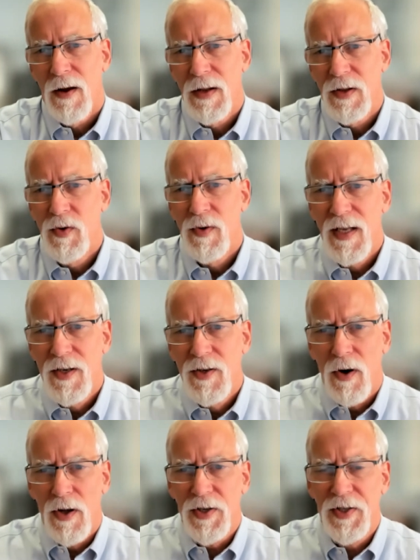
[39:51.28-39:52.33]
you need to
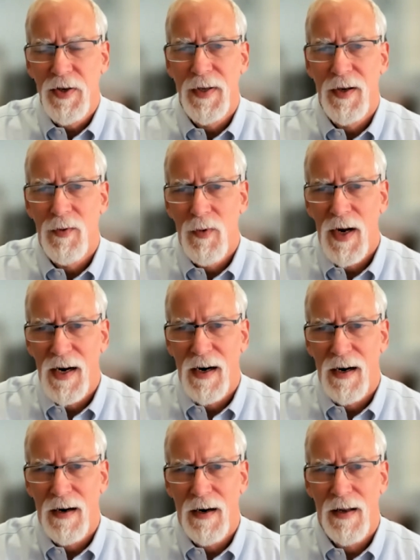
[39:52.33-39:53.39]
also be
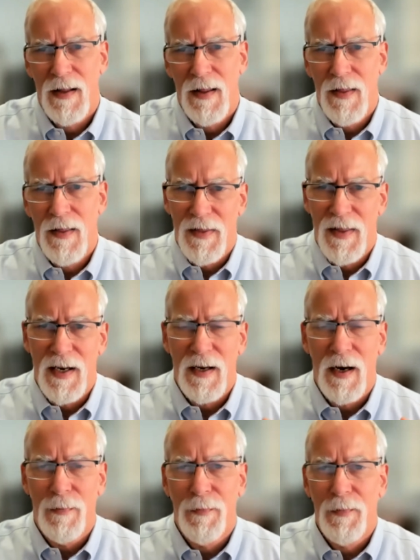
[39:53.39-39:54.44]
aware that
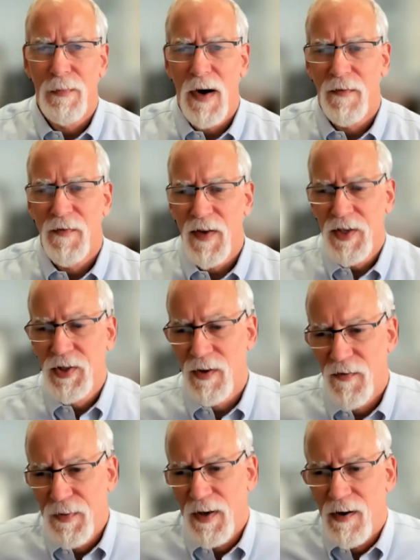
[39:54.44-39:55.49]
a a feature
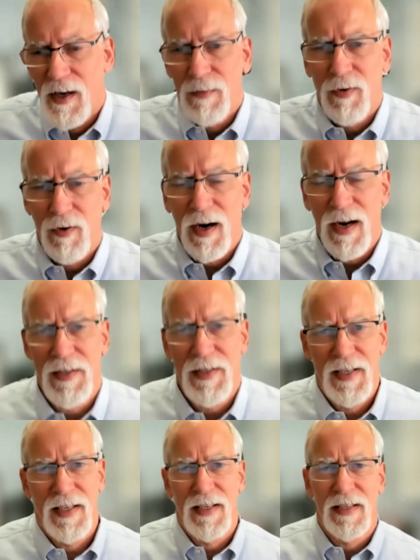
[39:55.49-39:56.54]
of periodic
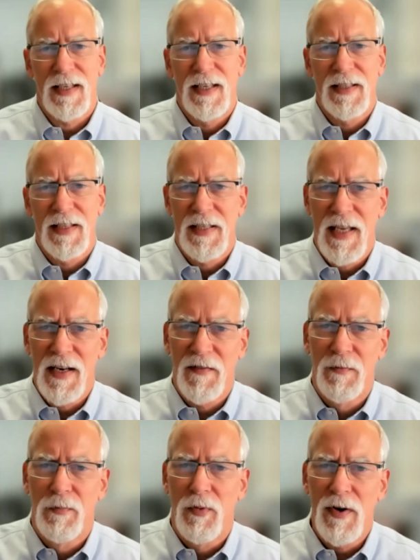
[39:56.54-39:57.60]
paralysis is instead
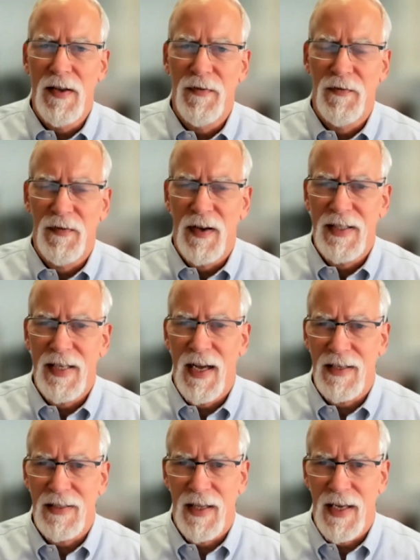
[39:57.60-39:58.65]
of brief
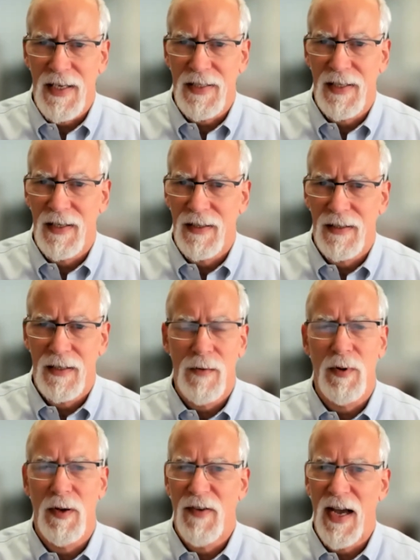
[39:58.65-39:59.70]
attacks lasting a
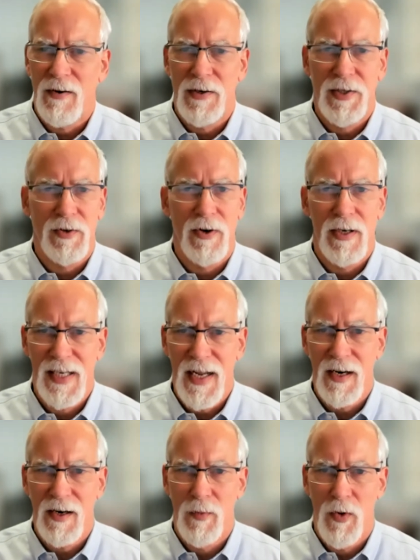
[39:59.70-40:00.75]
couple of hours or a
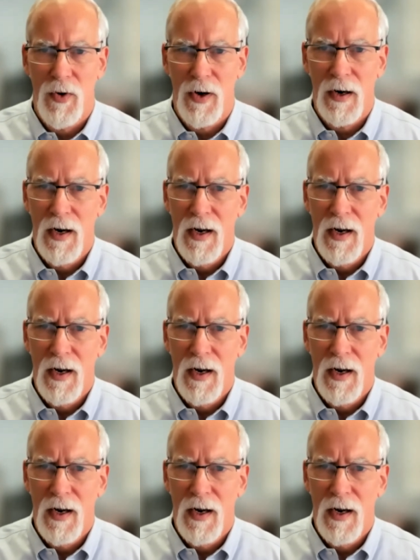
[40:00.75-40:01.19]
day or more,